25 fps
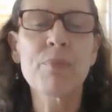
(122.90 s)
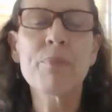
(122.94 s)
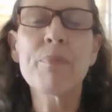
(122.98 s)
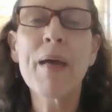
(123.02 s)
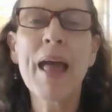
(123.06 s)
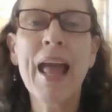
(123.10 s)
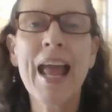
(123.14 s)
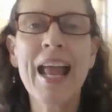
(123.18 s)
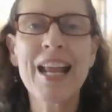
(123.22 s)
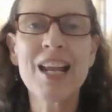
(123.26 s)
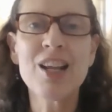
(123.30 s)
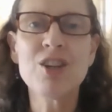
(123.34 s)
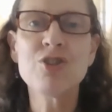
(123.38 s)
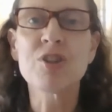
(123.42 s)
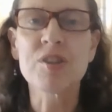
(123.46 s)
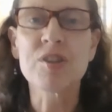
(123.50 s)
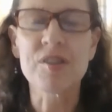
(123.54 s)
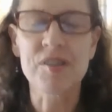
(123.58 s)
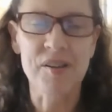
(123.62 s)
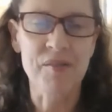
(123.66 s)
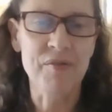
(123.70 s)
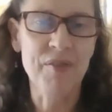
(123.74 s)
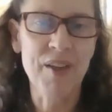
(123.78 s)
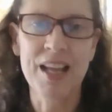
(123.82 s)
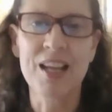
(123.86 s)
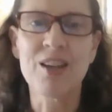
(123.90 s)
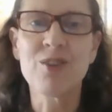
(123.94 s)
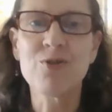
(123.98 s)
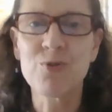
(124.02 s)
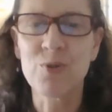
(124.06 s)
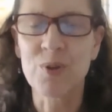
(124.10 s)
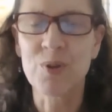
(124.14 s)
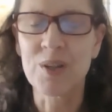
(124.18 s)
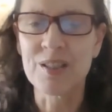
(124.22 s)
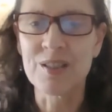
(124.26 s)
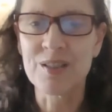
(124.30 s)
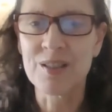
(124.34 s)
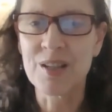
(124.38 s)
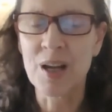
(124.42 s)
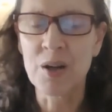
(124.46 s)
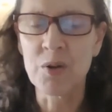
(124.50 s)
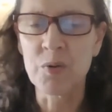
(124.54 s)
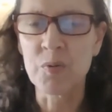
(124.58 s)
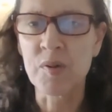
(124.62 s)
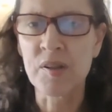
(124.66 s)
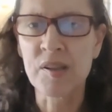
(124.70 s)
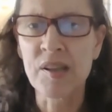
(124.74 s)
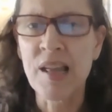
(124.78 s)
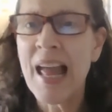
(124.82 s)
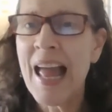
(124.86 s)
of pages of handwritten
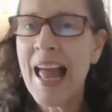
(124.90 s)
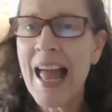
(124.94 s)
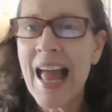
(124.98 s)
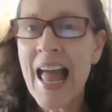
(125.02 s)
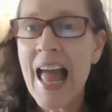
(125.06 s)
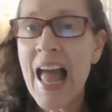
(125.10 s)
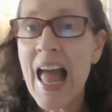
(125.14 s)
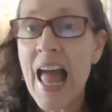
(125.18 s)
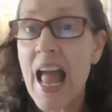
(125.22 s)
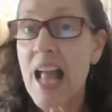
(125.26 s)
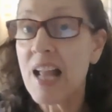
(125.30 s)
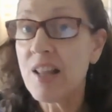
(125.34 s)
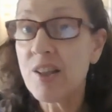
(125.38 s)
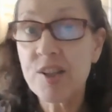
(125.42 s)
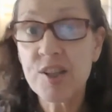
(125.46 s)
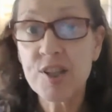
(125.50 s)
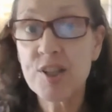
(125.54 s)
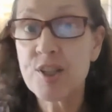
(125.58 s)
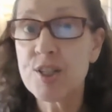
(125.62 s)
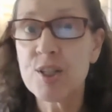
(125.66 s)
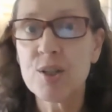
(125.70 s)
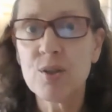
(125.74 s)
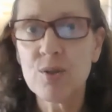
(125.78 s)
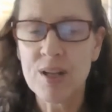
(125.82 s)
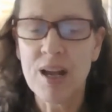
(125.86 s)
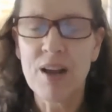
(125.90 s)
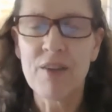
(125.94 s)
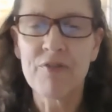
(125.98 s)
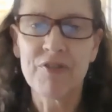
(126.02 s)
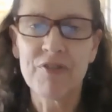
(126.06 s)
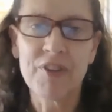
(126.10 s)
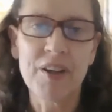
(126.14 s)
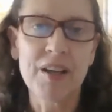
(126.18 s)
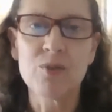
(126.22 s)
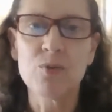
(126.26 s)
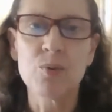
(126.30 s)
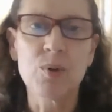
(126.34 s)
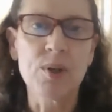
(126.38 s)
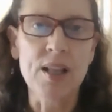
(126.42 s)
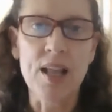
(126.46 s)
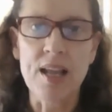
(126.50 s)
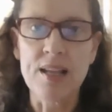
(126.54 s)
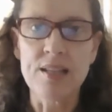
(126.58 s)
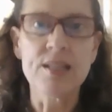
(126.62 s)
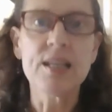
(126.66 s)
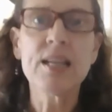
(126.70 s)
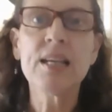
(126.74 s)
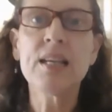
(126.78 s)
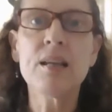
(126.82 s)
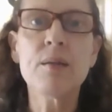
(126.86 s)
notes and still not find what I
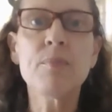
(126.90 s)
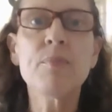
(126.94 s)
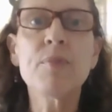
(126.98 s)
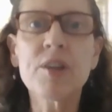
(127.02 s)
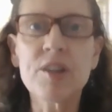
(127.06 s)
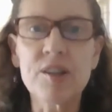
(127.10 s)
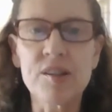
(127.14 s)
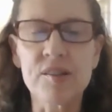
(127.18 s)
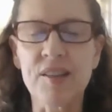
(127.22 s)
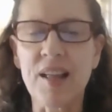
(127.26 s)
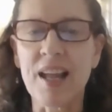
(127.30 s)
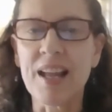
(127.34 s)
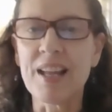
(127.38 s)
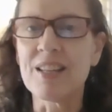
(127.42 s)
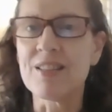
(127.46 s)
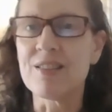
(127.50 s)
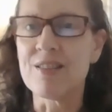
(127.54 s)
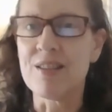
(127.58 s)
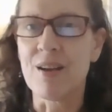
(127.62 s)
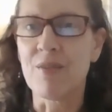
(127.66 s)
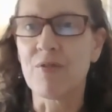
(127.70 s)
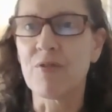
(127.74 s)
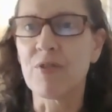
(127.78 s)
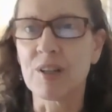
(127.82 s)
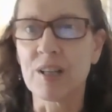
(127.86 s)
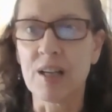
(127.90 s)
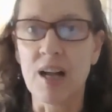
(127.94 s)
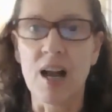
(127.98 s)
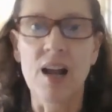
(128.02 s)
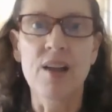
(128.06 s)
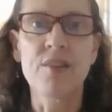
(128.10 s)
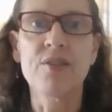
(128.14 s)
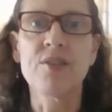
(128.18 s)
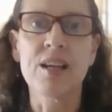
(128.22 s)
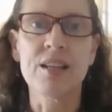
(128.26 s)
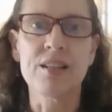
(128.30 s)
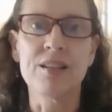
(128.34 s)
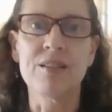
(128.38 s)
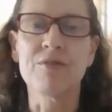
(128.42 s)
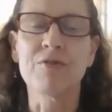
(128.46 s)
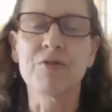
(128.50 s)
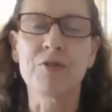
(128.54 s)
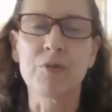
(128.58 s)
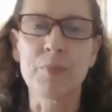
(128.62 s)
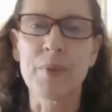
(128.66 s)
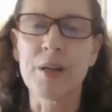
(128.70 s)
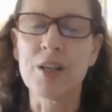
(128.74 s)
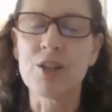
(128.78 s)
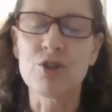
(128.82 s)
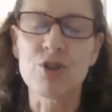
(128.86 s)
needed because I had never gotten that
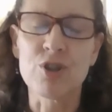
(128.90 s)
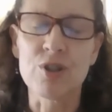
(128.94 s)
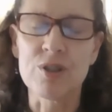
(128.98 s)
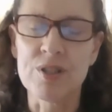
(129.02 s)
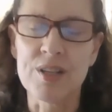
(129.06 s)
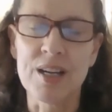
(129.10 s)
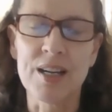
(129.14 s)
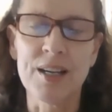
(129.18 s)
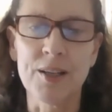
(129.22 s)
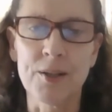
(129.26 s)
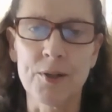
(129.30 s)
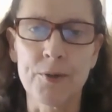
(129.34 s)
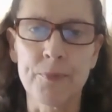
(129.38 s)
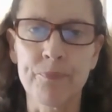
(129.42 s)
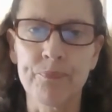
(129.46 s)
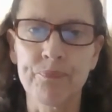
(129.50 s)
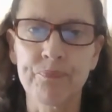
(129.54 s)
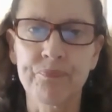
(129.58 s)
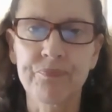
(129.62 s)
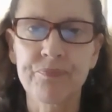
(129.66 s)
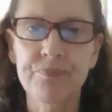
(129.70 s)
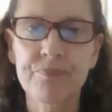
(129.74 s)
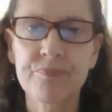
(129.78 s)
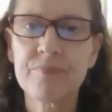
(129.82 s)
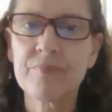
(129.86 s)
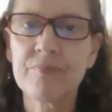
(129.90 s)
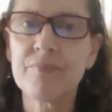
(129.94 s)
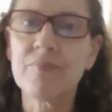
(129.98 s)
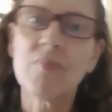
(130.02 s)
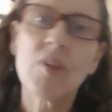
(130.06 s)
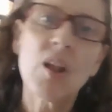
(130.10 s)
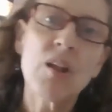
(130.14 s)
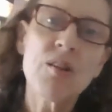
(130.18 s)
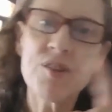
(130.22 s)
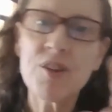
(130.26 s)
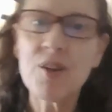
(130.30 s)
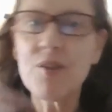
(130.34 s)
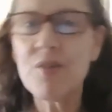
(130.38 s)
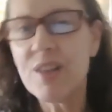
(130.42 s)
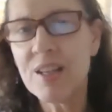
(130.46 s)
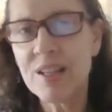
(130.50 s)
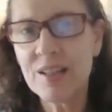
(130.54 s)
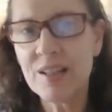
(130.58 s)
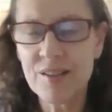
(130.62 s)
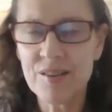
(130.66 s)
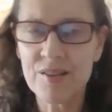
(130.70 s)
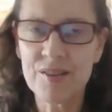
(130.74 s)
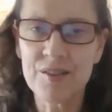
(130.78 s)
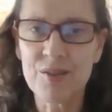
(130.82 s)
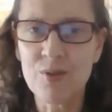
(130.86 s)
information down. So
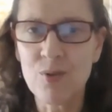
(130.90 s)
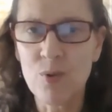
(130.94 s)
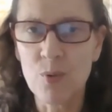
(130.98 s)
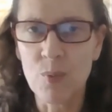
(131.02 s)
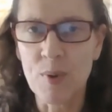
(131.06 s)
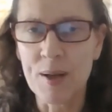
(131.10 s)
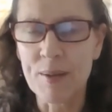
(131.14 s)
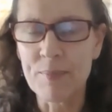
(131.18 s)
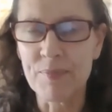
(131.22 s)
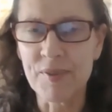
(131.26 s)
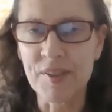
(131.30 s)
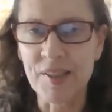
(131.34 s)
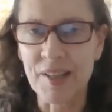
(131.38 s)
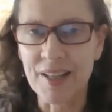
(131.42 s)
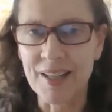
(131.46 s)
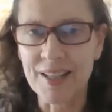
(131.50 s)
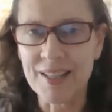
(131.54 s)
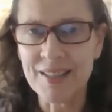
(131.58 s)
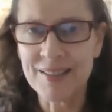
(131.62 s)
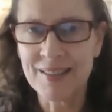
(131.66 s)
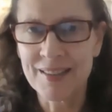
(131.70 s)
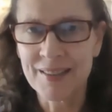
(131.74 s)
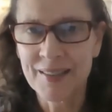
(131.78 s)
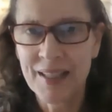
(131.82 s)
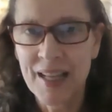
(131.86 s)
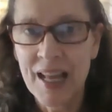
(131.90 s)
then it's to a website.